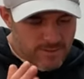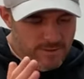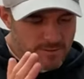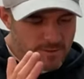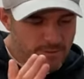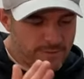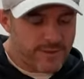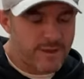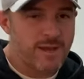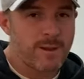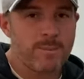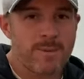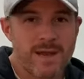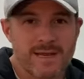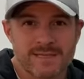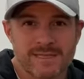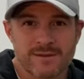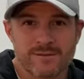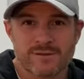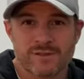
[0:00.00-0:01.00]
the thing
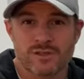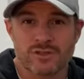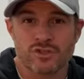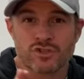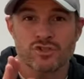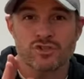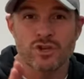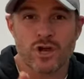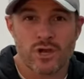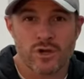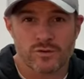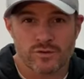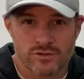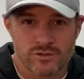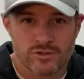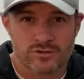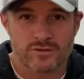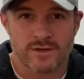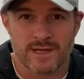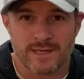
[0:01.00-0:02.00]
about severs is don't
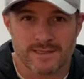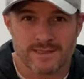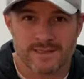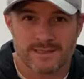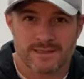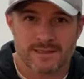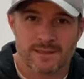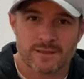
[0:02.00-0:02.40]
stress.